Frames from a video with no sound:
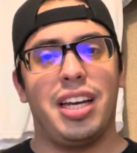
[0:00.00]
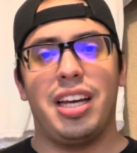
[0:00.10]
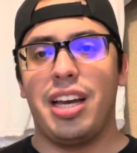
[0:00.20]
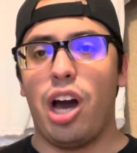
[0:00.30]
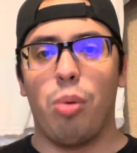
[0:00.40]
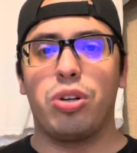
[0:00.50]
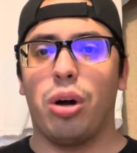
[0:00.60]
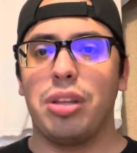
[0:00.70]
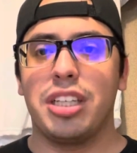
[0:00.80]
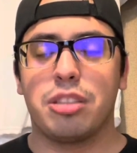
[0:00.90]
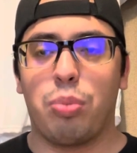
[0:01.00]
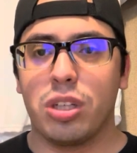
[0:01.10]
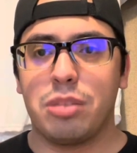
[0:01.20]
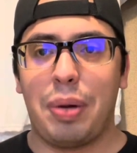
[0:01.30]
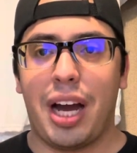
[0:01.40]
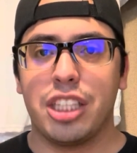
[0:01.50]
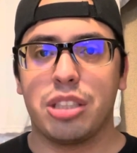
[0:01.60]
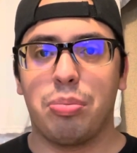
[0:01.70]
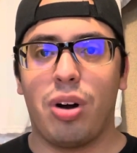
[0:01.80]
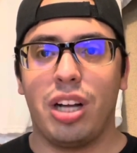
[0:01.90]
help grow this sports
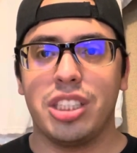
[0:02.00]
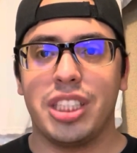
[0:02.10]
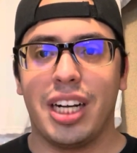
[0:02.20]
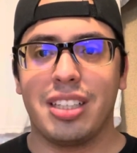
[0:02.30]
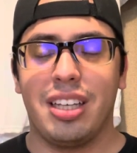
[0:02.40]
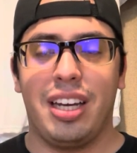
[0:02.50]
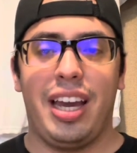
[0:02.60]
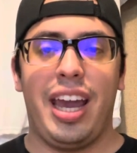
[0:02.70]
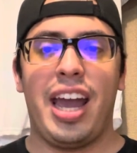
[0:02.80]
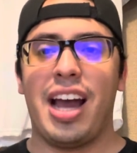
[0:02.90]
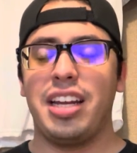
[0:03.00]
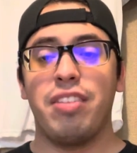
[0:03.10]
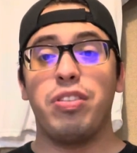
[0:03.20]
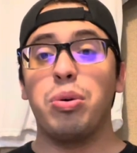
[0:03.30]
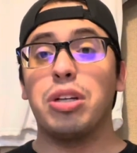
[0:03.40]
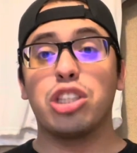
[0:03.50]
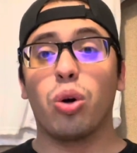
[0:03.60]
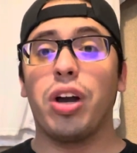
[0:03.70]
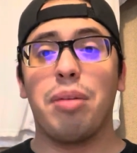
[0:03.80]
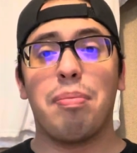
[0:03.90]
passion project. And if you
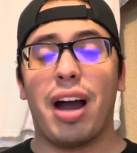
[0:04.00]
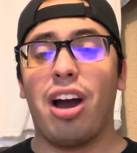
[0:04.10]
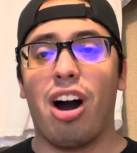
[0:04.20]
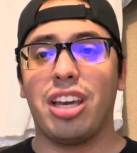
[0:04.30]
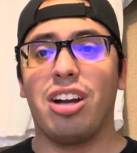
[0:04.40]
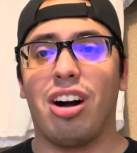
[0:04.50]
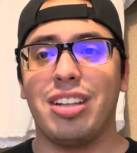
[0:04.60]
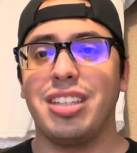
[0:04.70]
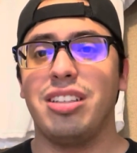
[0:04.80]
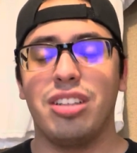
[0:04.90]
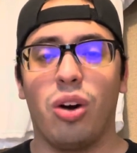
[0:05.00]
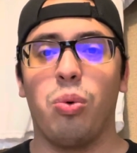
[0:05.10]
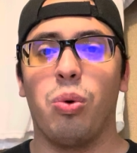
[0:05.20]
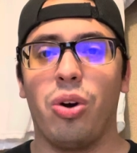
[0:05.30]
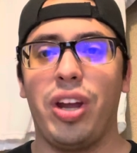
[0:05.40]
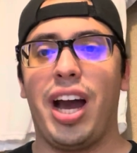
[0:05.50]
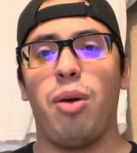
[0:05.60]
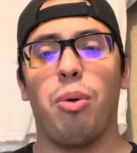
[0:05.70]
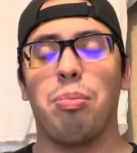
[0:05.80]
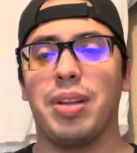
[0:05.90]
enjoy my hockey content, don't worry, I
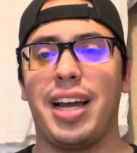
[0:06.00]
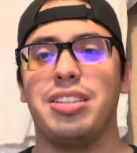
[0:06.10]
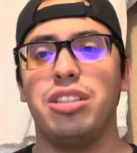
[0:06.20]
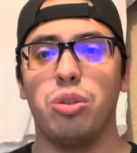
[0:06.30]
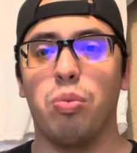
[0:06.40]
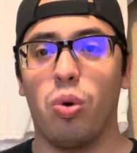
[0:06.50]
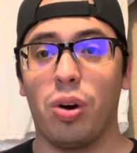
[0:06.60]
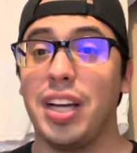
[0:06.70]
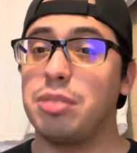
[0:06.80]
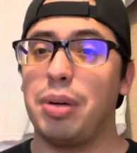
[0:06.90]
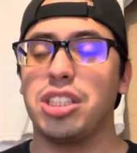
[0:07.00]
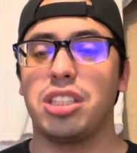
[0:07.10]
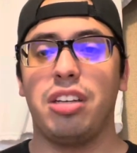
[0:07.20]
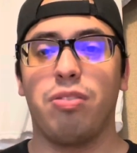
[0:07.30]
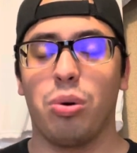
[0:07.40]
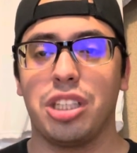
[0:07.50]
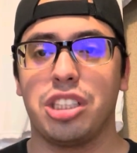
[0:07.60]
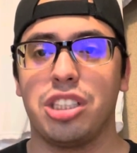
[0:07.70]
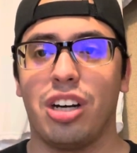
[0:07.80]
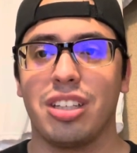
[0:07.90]
will plan to do more, especially for the
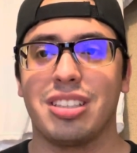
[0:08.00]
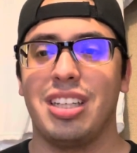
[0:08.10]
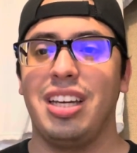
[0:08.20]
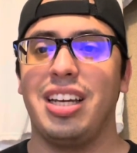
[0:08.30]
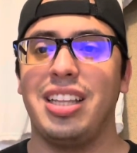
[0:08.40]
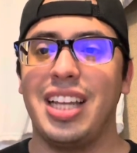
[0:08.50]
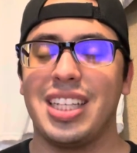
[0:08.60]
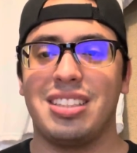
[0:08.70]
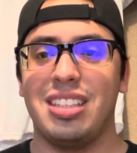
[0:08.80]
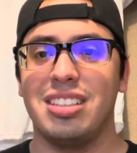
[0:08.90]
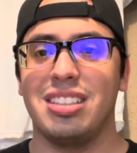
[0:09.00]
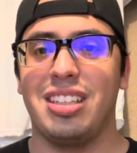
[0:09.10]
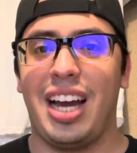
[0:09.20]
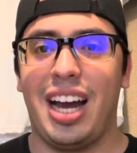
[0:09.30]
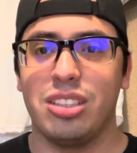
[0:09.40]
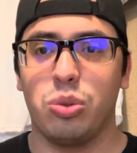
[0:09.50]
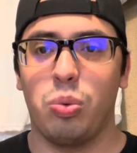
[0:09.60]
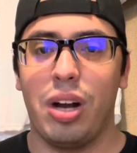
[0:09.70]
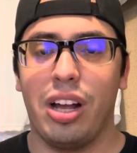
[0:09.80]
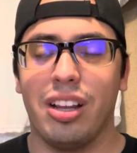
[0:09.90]
Sharks next season as
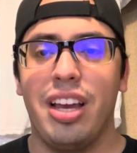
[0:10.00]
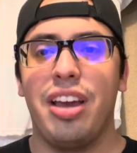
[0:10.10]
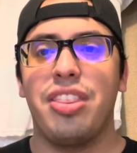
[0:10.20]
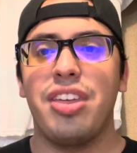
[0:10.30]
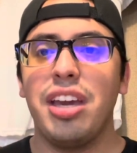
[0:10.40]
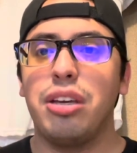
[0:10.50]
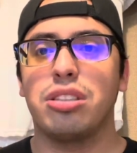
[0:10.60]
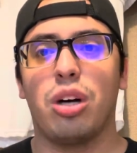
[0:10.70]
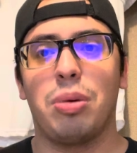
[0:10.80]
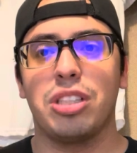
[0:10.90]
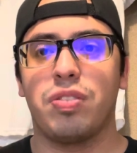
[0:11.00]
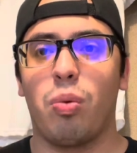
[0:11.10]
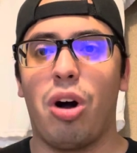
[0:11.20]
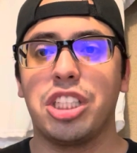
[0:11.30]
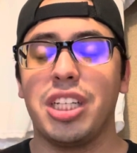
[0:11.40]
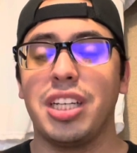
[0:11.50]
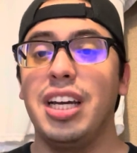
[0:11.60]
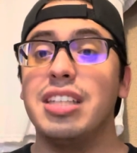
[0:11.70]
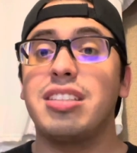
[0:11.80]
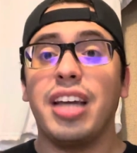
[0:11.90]
well. Thank you so much for watching.
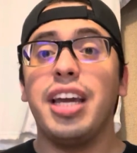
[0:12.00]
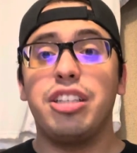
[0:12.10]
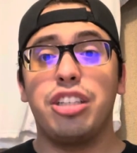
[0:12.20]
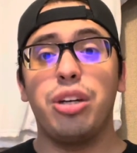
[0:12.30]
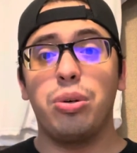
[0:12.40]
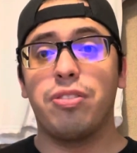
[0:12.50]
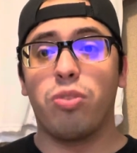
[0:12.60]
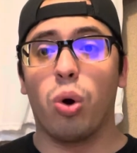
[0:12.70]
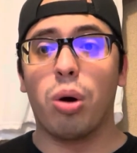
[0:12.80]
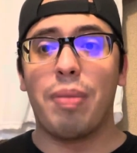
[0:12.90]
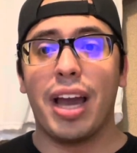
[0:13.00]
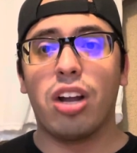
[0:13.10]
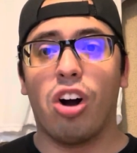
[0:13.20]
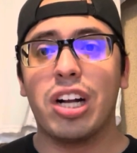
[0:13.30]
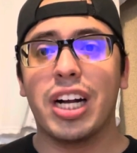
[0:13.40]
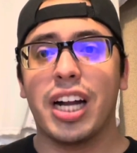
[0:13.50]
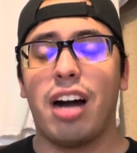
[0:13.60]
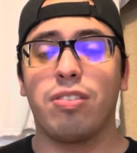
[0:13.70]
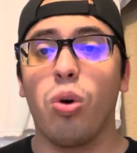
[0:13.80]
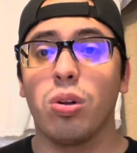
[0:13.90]
Stay tuned for my
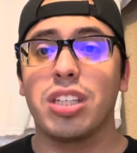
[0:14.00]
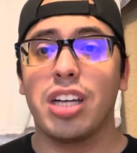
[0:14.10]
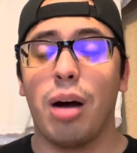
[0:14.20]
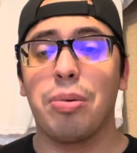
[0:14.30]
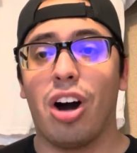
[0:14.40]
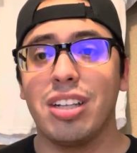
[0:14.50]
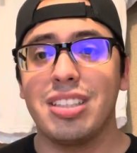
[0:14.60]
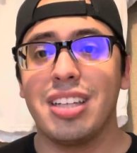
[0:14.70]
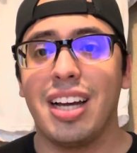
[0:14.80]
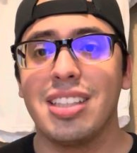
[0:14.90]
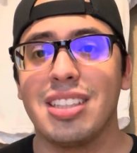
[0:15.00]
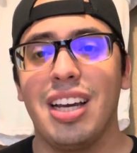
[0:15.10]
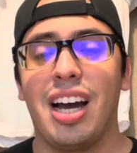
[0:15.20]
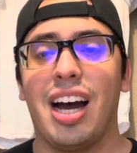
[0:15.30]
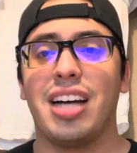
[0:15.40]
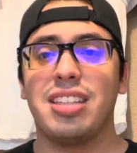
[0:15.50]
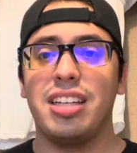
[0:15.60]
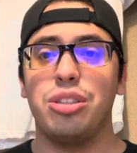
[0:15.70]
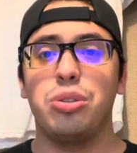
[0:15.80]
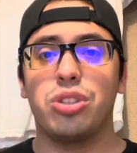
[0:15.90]
CONCACAF Gold Cup content, as I
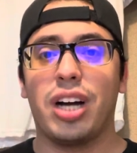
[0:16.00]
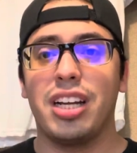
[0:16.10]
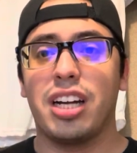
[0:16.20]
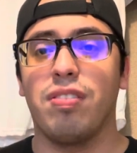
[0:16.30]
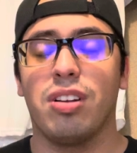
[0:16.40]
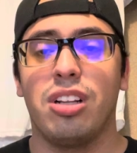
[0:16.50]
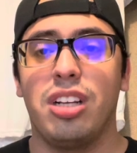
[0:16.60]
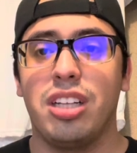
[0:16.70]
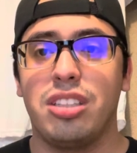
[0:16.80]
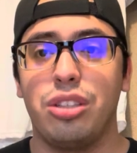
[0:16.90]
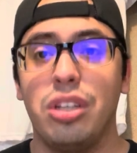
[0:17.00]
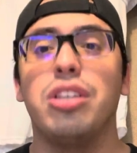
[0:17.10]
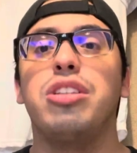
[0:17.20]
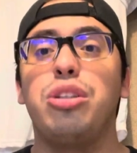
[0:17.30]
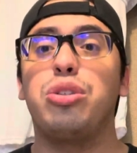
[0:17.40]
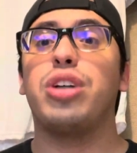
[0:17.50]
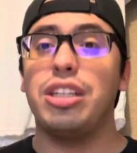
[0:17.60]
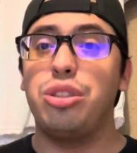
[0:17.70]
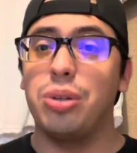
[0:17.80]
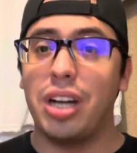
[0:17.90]
do try
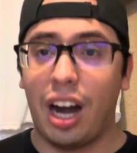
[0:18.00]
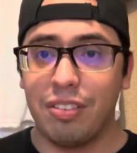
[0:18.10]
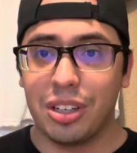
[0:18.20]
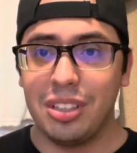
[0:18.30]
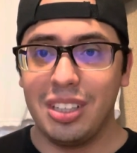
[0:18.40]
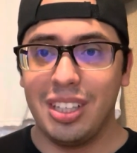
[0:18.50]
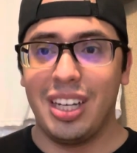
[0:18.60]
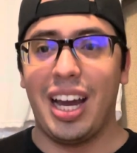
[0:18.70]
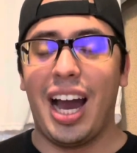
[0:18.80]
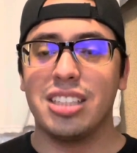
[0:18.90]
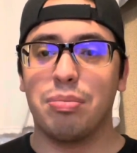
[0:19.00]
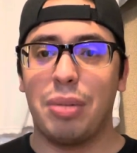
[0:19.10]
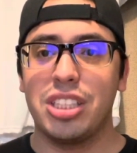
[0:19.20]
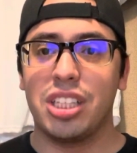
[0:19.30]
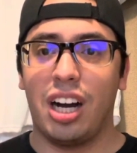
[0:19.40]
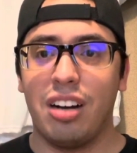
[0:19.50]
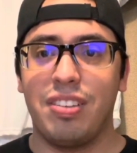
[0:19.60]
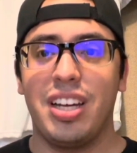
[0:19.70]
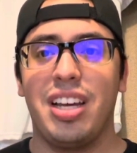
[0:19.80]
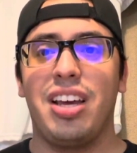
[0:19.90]
to cover as much of
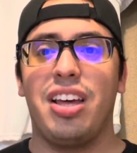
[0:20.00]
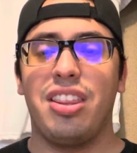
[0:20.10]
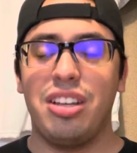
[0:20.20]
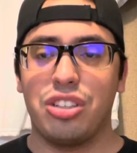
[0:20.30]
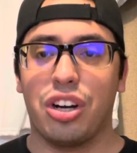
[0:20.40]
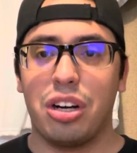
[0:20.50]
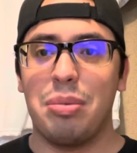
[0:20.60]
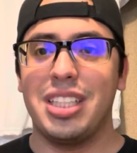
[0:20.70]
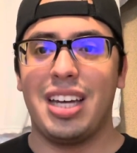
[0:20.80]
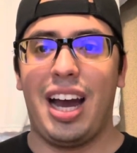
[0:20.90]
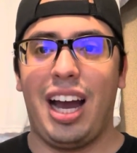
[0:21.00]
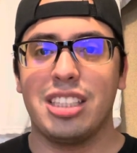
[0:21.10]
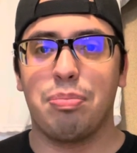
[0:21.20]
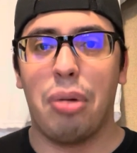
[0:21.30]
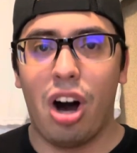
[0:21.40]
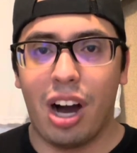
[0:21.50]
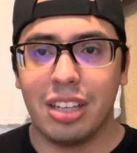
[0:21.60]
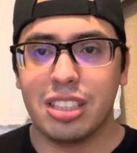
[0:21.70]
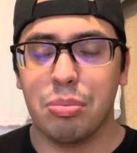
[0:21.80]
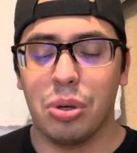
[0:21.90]
the tournament as
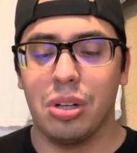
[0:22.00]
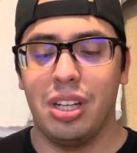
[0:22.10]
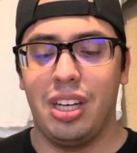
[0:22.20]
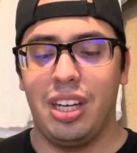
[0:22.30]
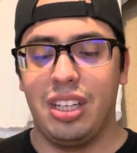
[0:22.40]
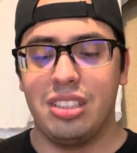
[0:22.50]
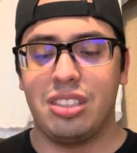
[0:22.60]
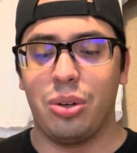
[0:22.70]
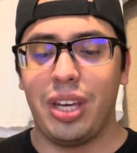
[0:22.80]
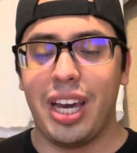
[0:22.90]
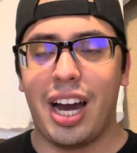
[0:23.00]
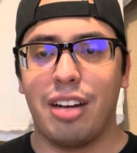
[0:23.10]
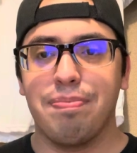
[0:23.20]
possible. So yeah,